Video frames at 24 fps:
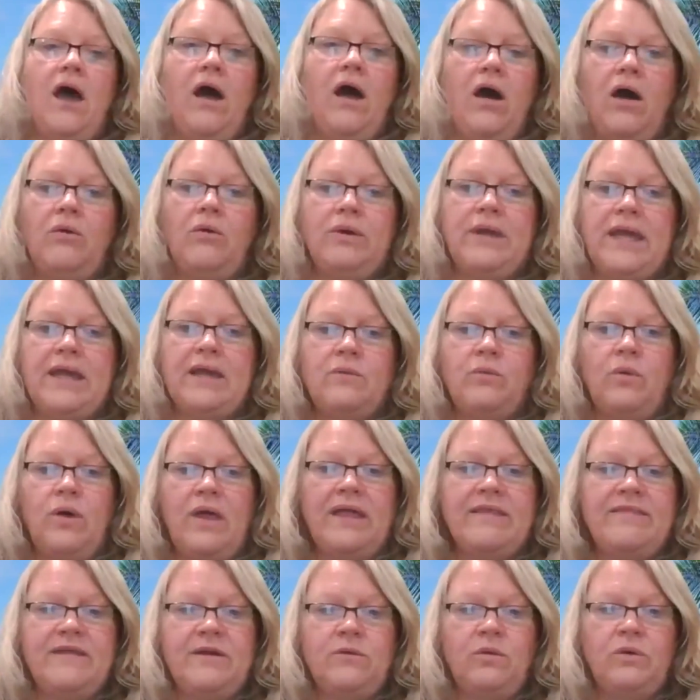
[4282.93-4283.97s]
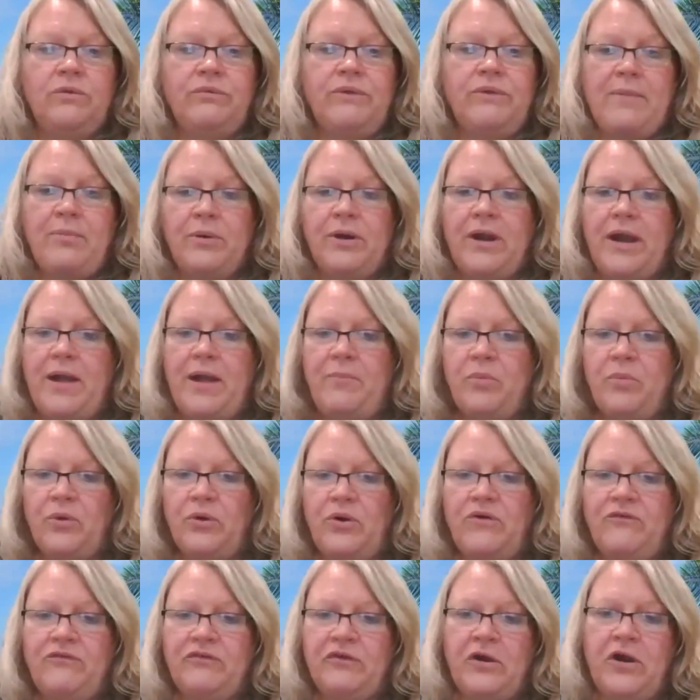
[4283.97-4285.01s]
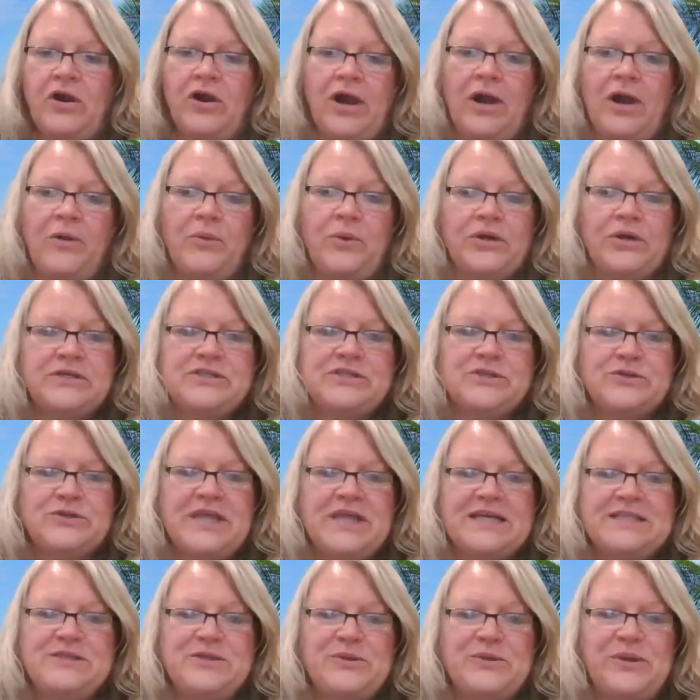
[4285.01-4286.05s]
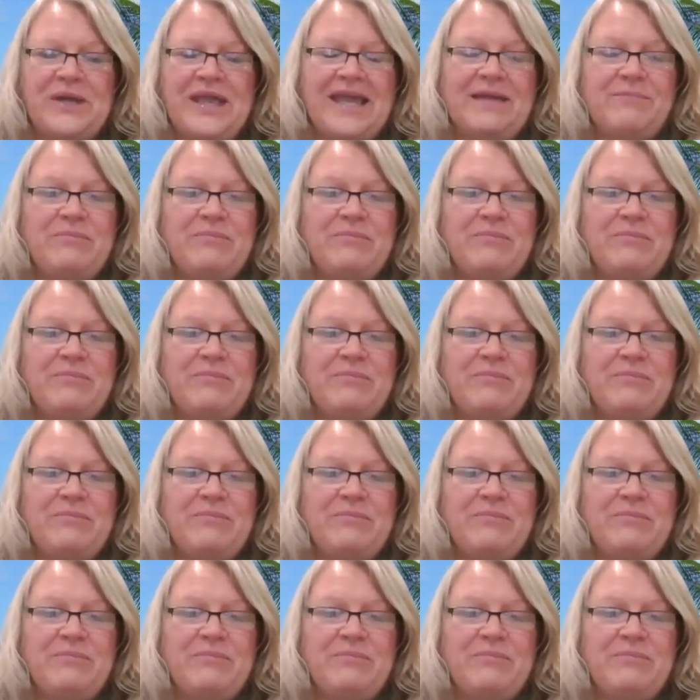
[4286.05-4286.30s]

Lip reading: Okay, well, I think we'll wrap her up. We're over our hours, so that's okay.